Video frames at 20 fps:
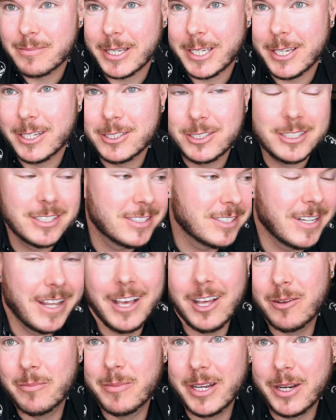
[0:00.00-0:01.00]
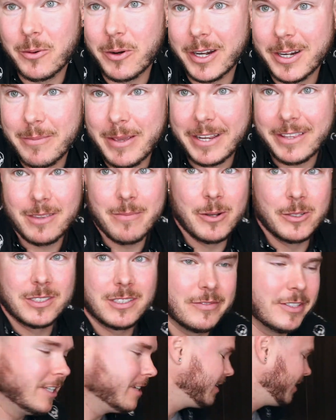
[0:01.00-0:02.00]
My kitchen is an L, but we're gonna make the most
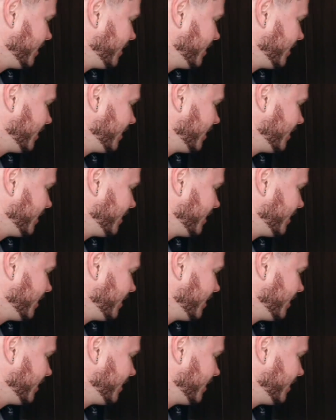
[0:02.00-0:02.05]
of it.